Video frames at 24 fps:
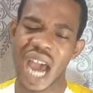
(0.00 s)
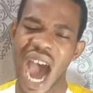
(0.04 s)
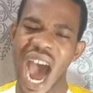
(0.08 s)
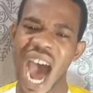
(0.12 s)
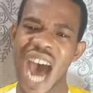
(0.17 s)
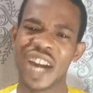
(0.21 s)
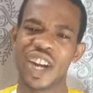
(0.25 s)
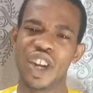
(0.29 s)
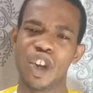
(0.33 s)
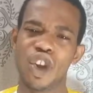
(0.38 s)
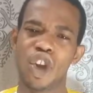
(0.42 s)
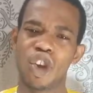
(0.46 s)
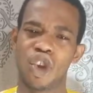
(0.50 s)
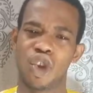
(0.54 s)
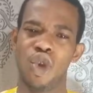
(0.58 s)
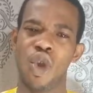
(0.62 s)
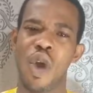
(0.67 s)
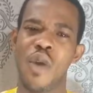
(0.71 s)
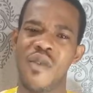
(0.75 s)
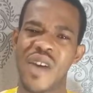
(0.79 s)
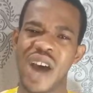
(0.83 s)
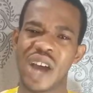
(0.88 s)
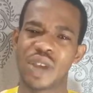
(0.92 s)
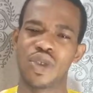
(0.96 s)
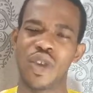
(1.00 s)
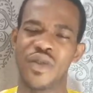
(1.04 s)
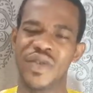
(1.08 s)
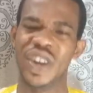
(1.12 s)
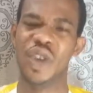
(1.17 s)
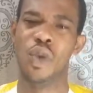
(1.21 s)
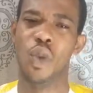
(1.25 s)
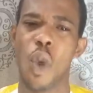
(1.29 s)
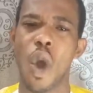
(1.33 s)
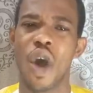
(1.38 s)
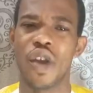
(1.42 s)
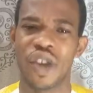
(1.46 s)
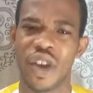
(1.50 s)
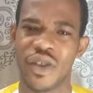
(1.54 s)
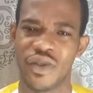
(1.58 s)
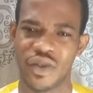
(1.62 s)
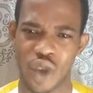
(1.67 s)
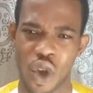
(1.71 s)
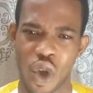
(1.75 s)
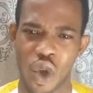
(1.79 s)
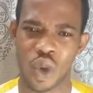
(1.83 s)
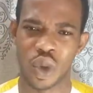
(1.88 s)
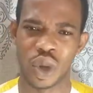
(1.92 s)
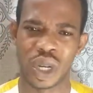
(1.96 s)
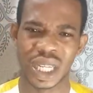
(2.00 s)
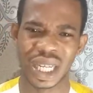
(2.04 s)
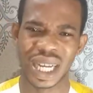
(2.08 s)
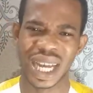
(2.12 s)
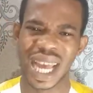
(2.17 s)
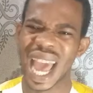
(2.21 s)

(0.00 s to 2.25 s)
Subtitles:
and not lovers of the word of God.